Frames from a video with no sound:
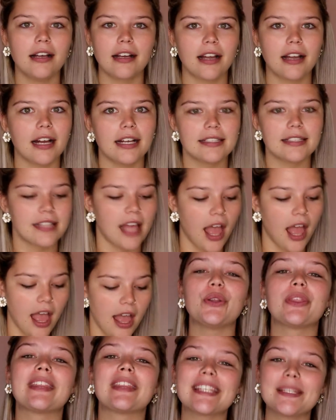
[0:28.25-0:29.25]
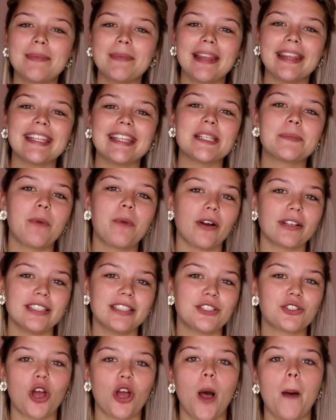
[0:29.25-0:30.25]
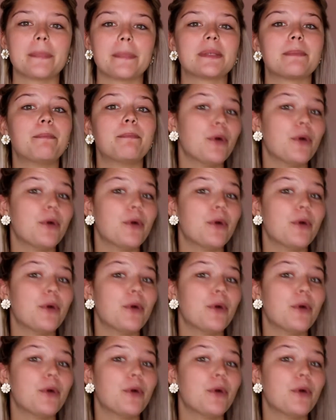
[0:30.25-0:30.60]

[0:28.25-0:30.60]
guys. So this month is BoxyCharm's